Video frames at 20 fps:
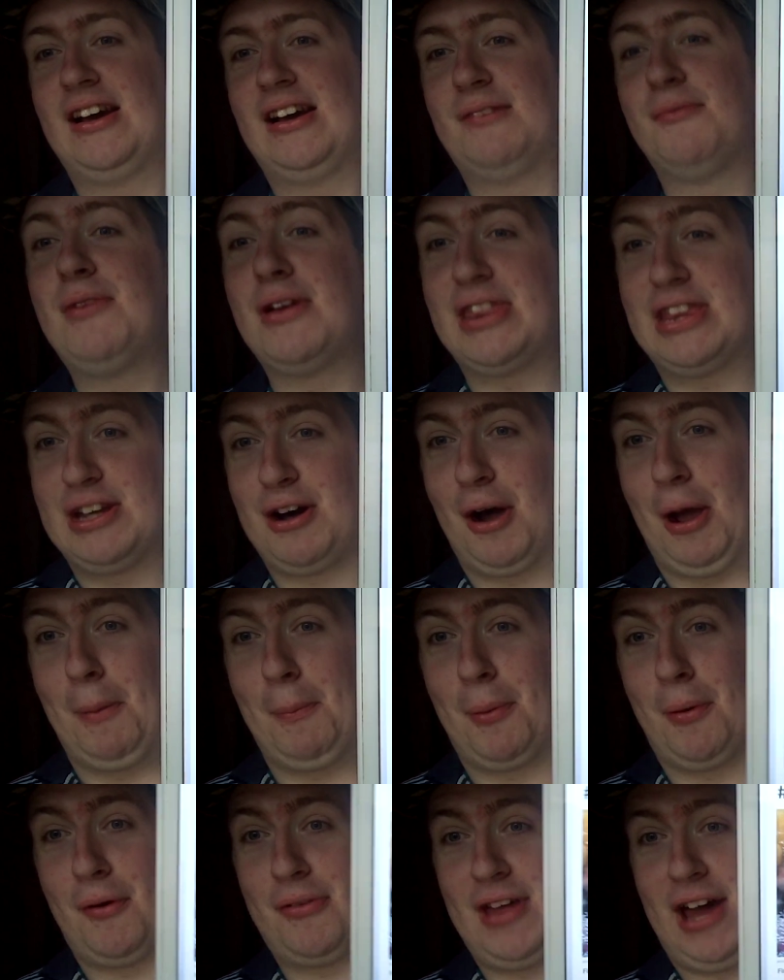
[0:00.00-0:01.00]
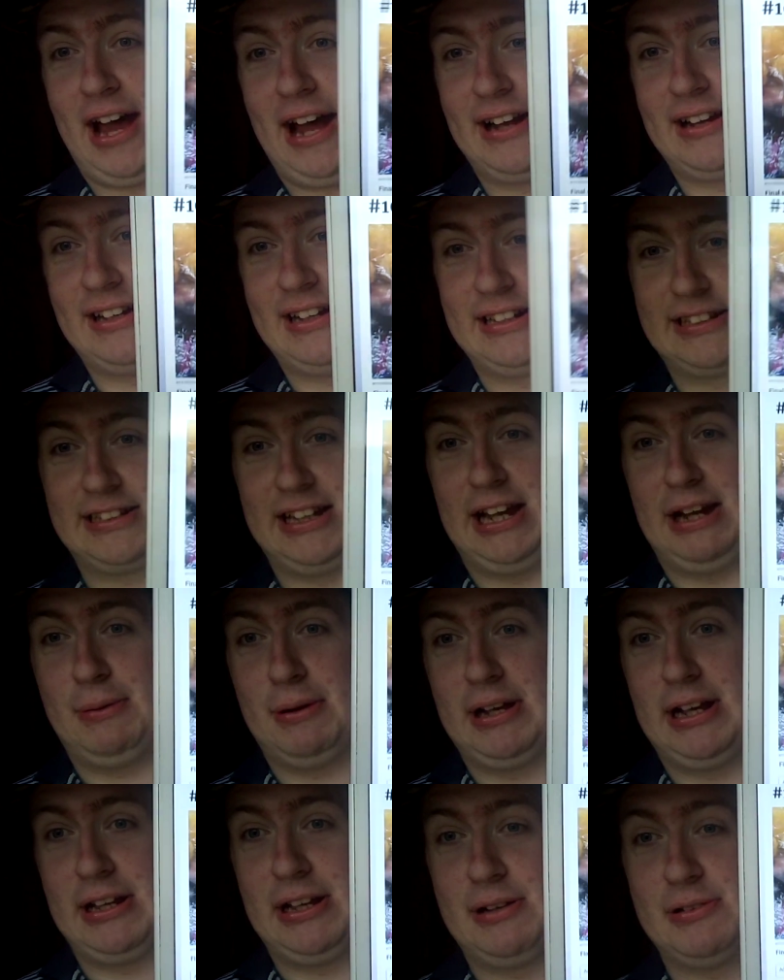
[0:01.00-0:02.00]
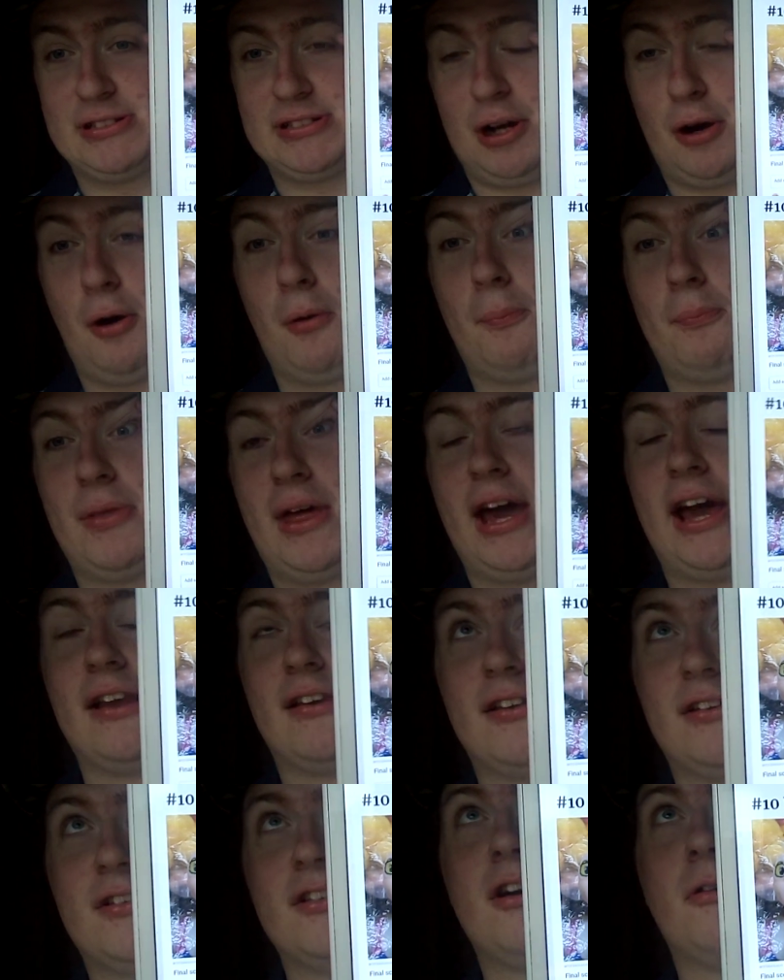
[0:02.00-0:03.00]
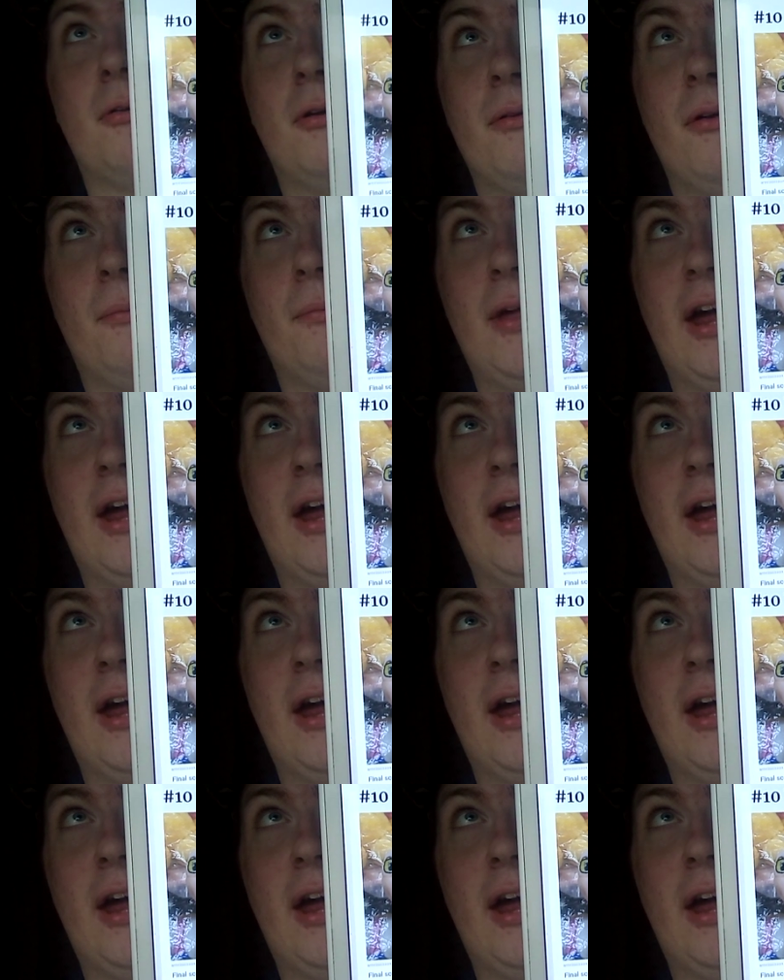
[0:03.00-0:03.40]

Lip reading: With the eyeball, they had it was up there, so it's up